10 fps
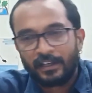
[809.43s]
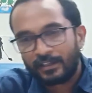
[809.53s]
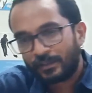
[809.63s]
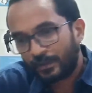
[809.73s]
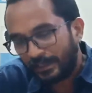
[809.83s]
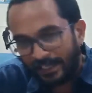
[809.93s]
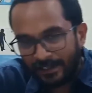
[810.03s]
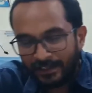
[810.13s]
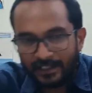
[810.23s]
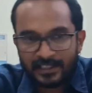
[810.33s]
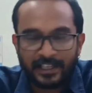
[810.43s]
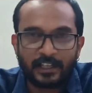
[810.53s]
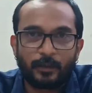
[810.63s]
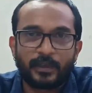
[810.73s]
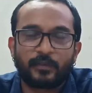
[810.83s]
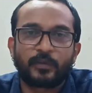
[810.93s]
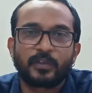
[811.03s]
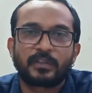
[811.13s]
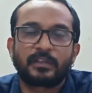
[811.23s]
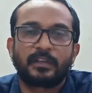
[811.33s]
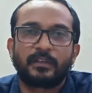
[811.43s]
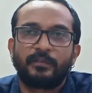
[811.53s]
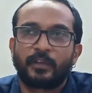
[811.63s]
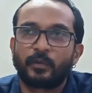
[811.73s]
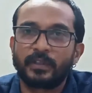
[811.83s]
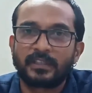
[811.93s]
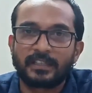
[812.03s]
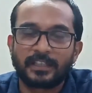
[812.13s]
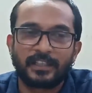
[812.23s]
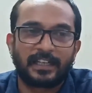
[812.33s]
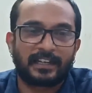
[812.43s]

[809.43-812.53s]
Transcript: So then the state government of course withdrew its decision and